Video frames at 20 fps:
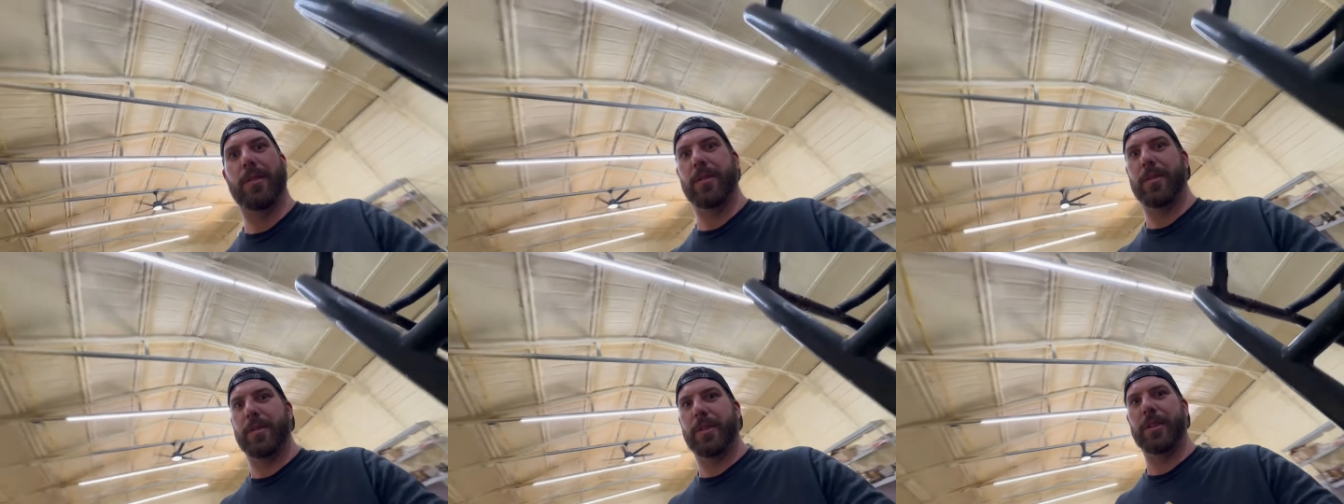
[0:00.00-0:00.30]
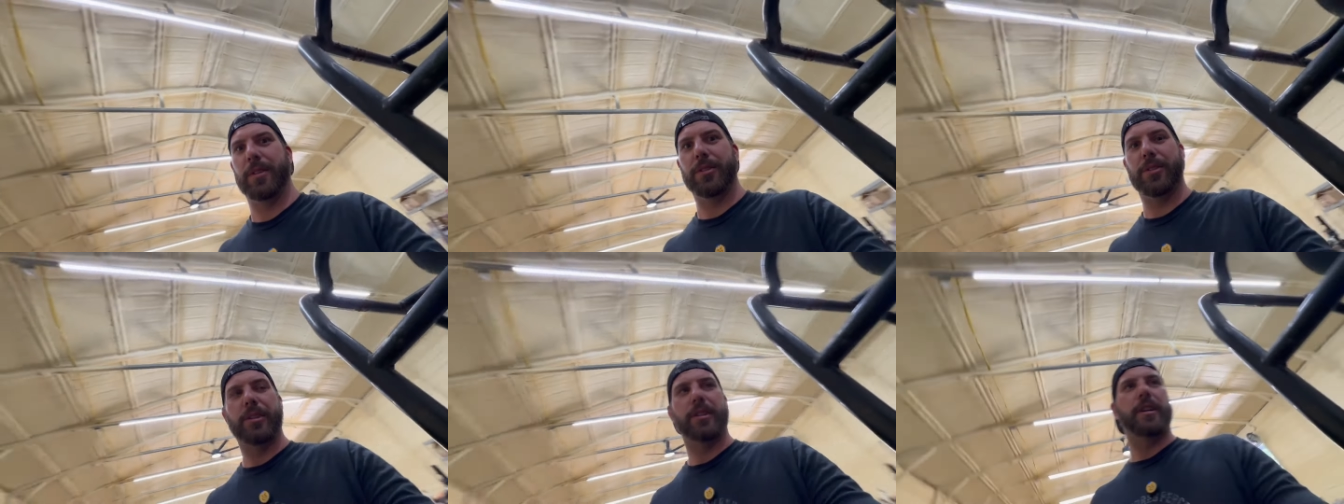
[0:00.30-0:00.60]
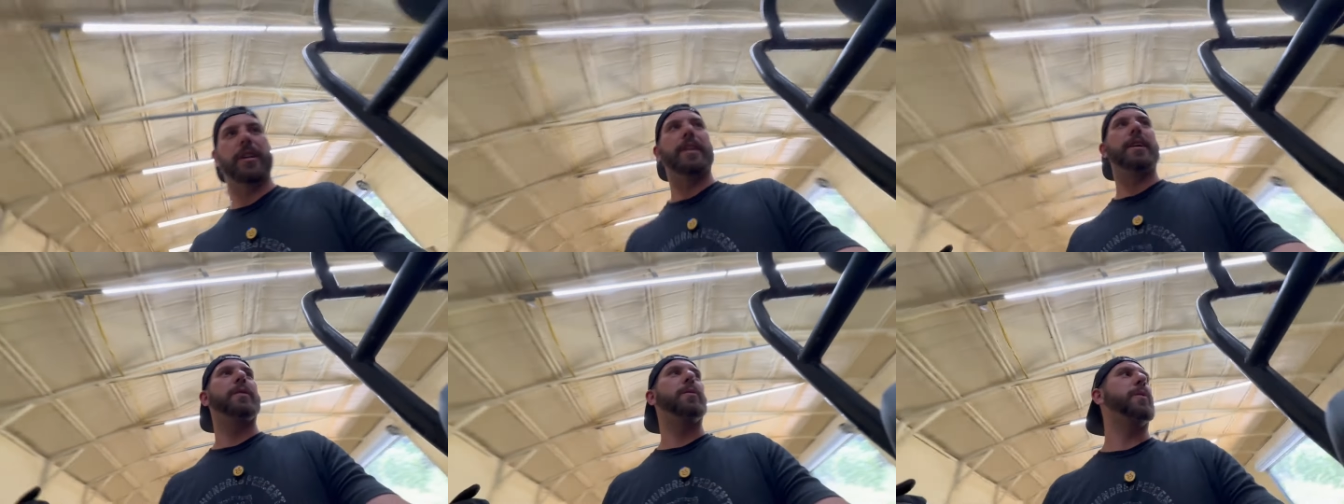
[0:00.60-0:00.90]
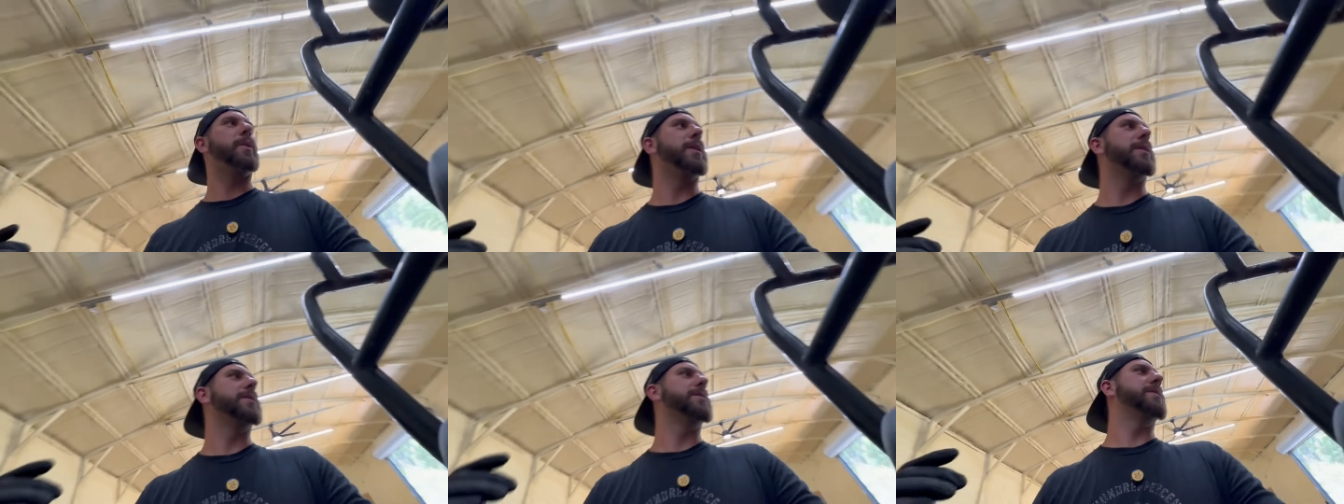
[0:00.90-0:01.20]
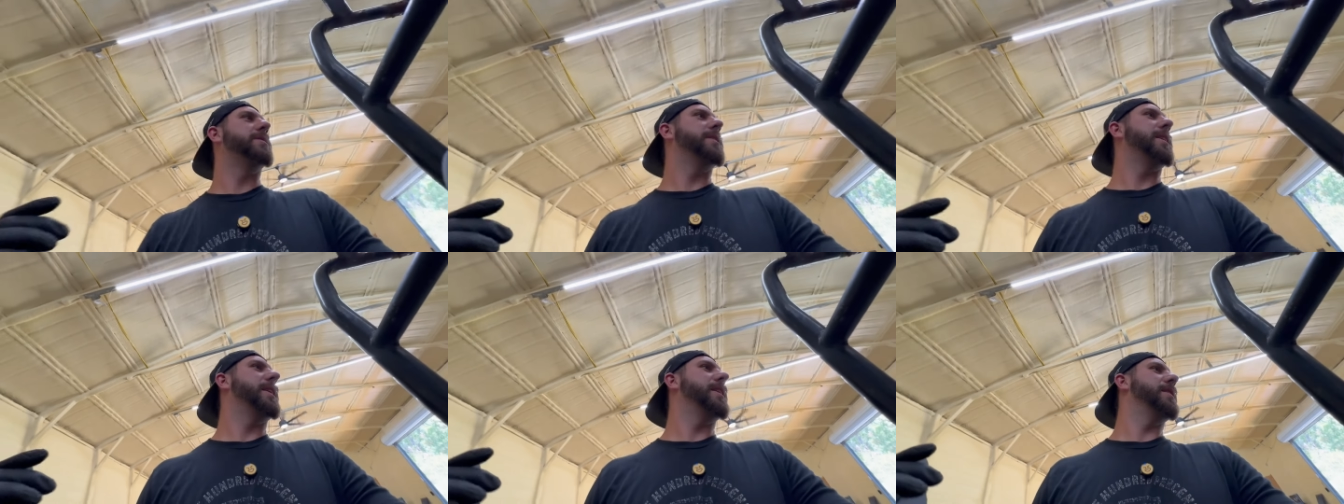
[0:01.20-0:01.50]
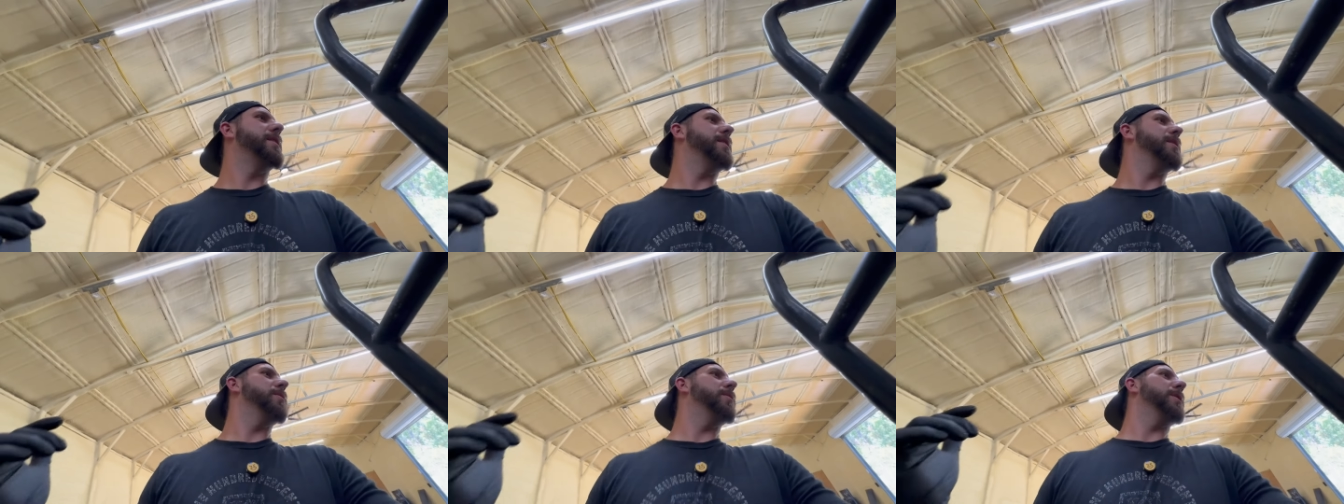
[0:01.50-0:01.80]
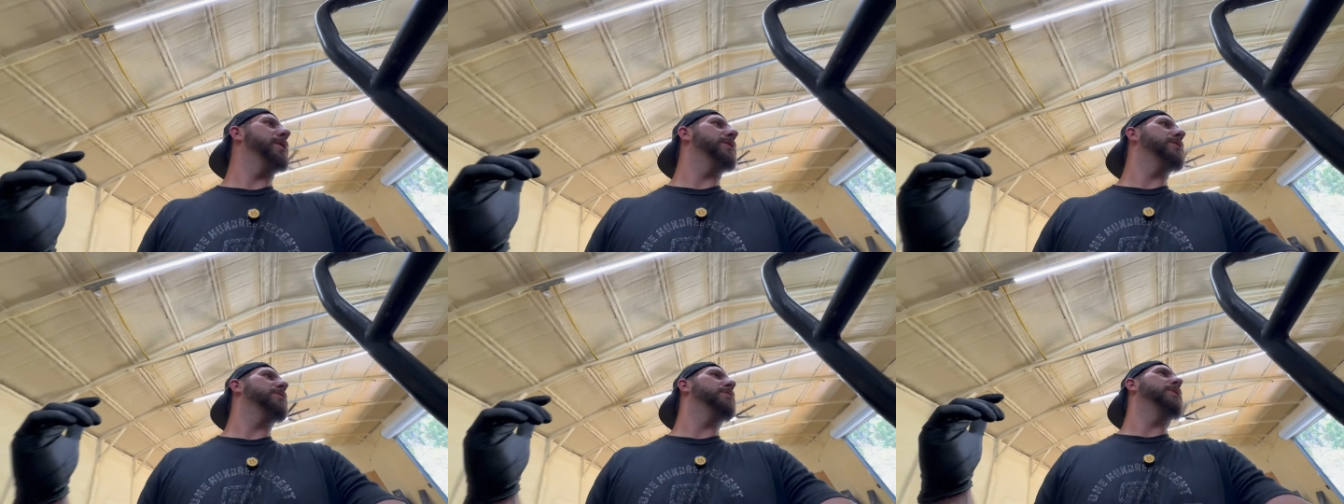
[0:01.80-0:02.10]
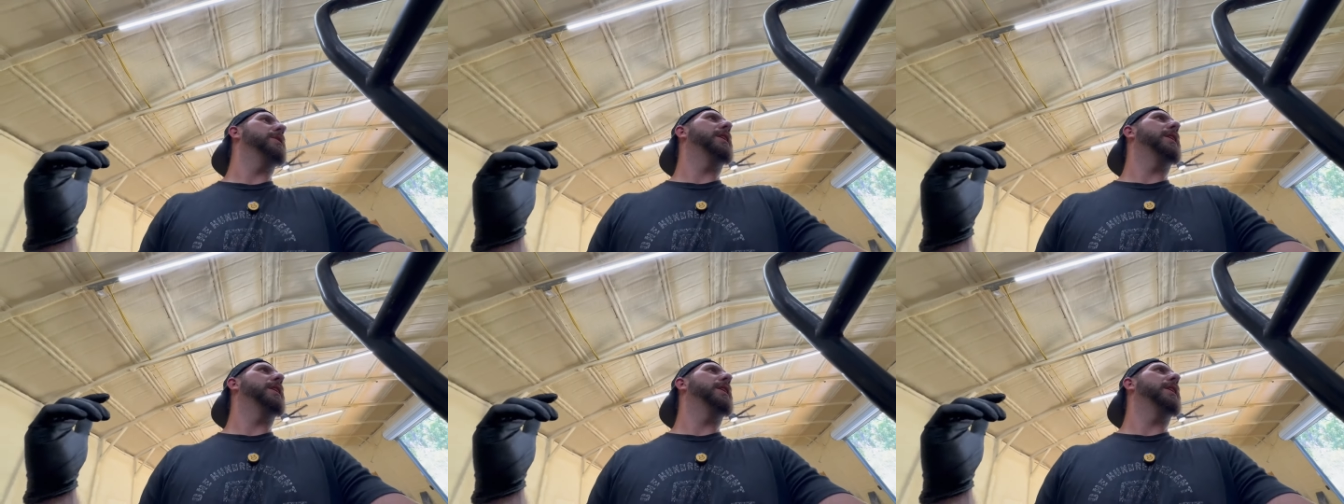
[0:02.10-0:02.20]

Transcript: where else you gonna get wheels? And uh, what else we